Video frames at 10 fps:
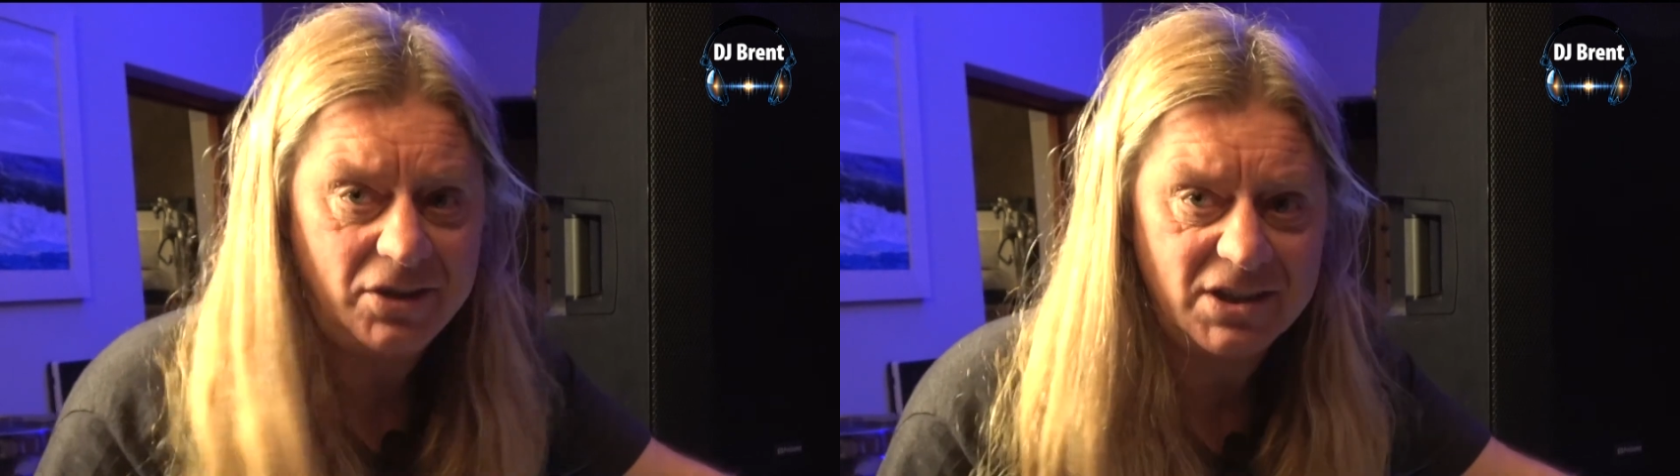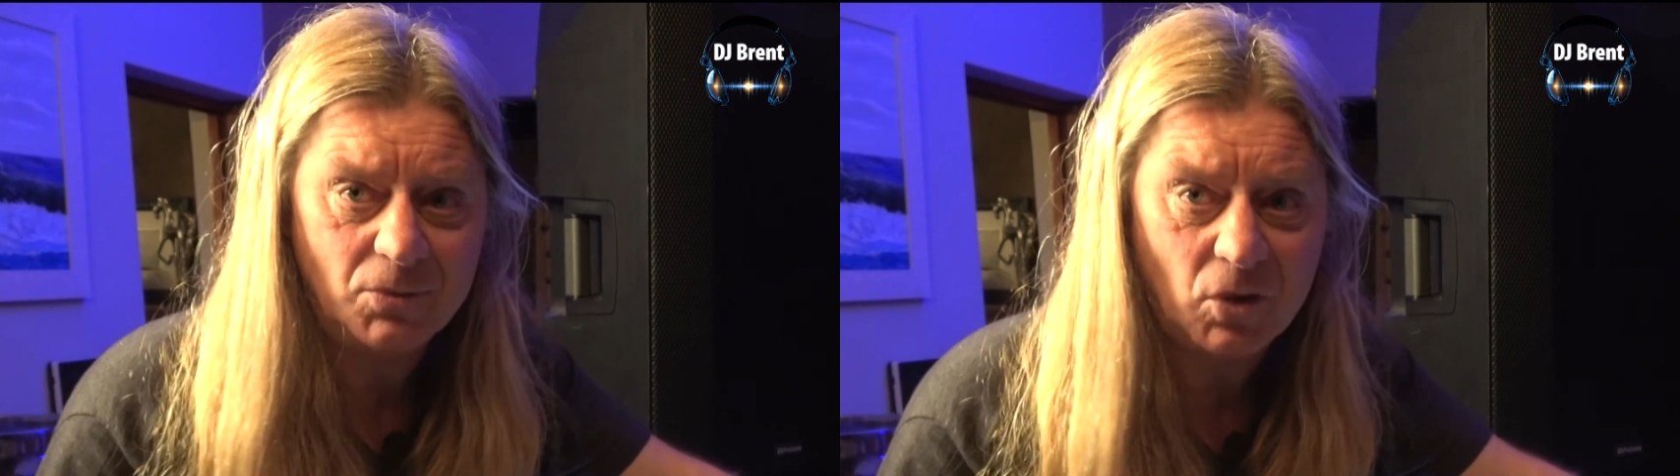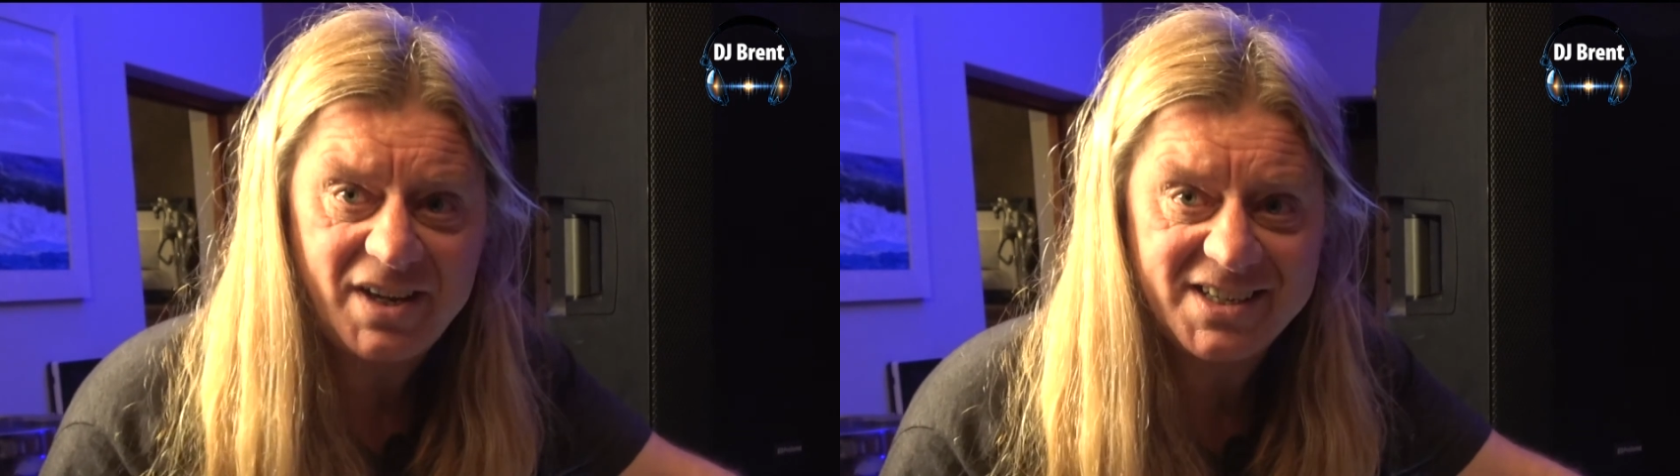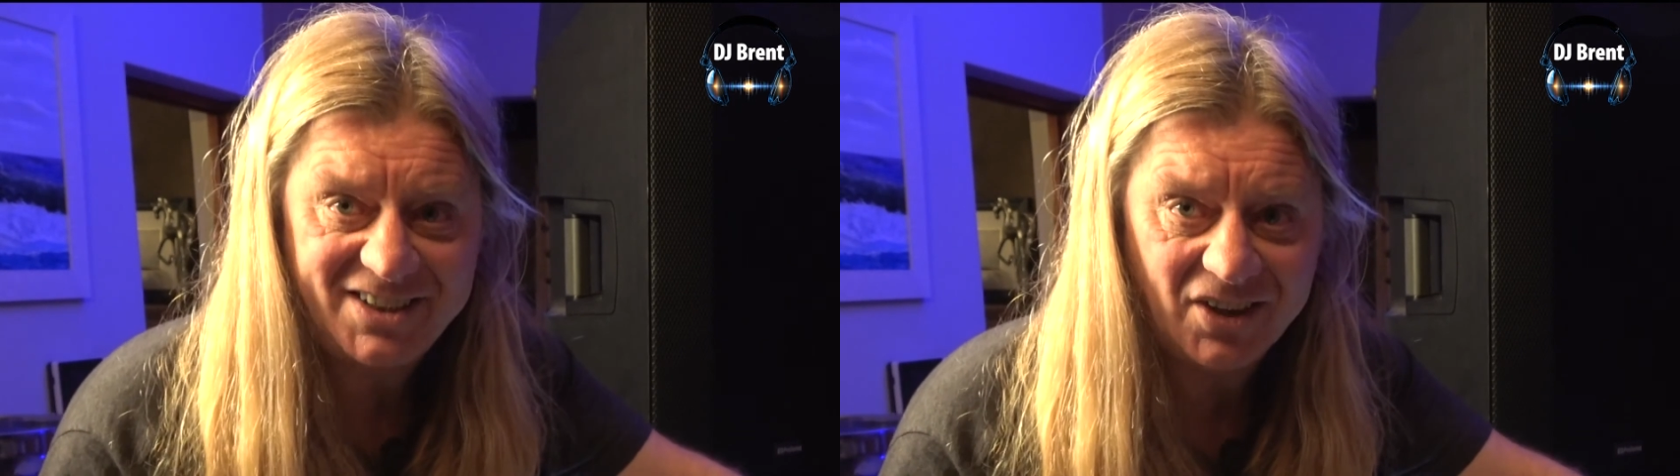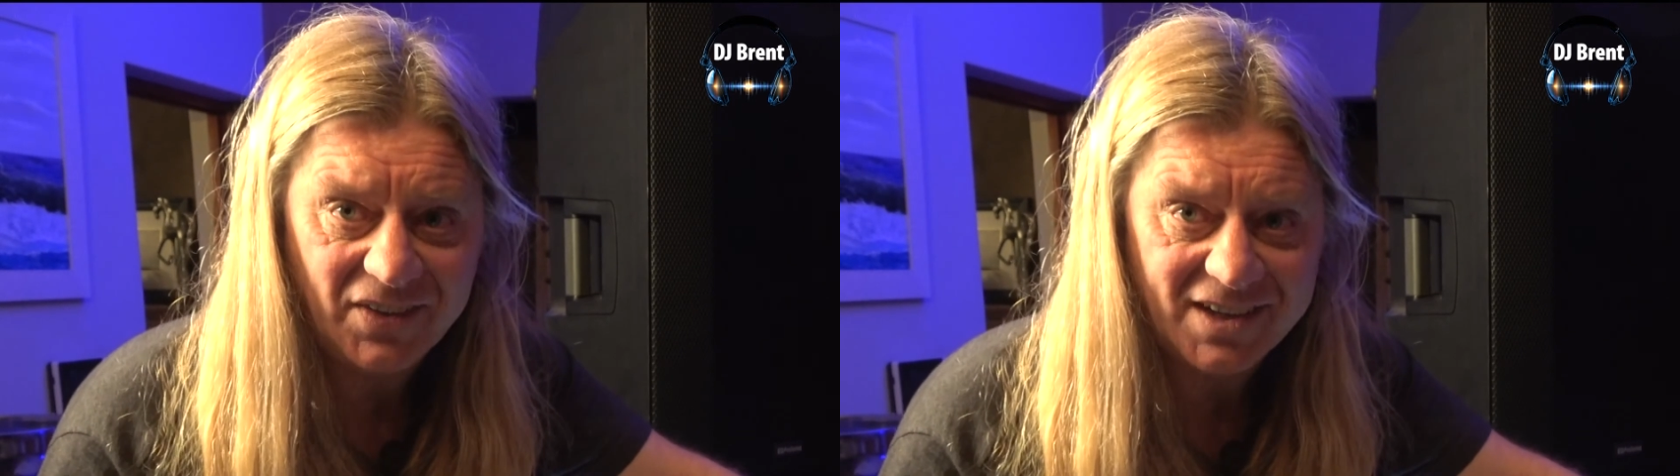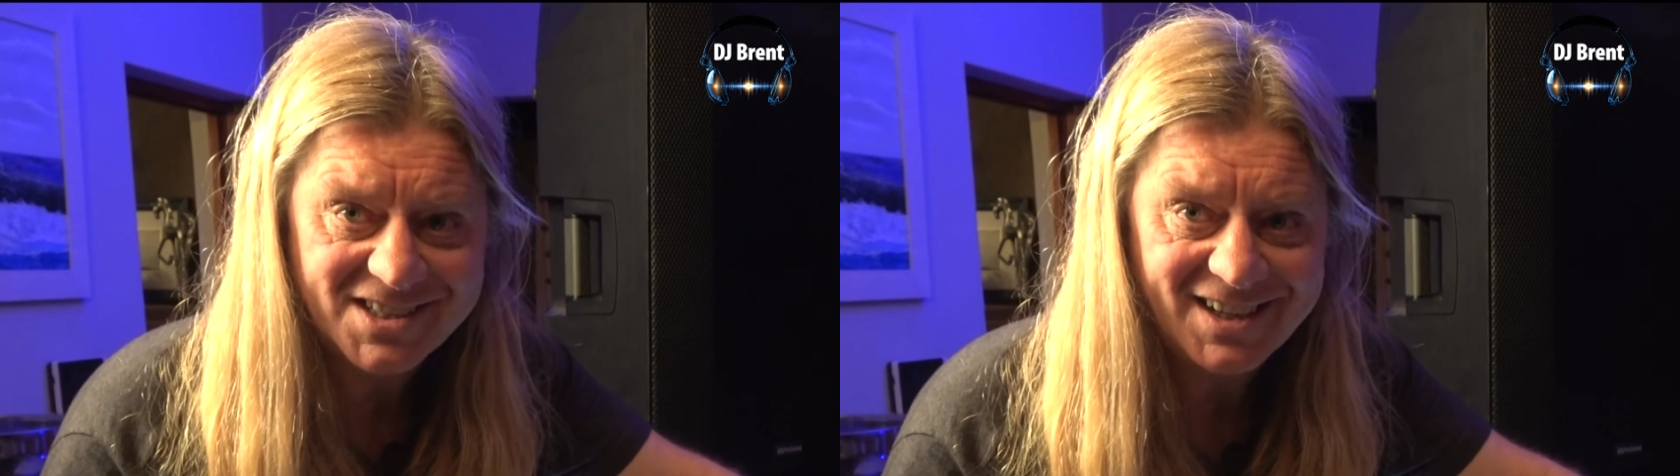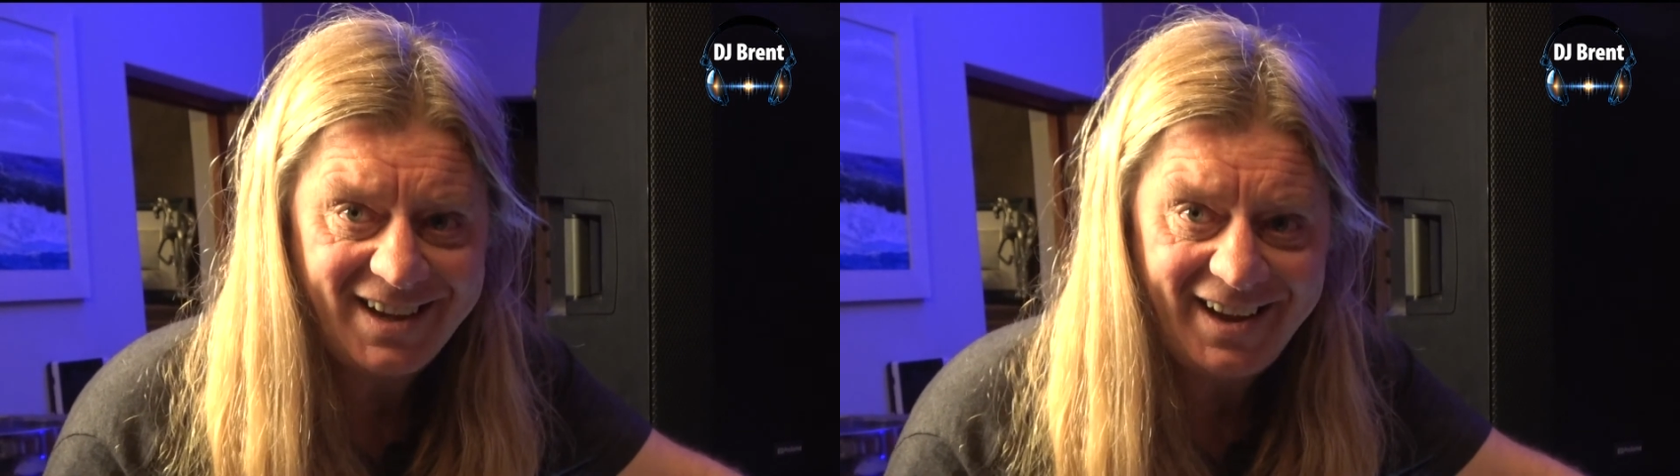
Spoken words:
do some more testing on this,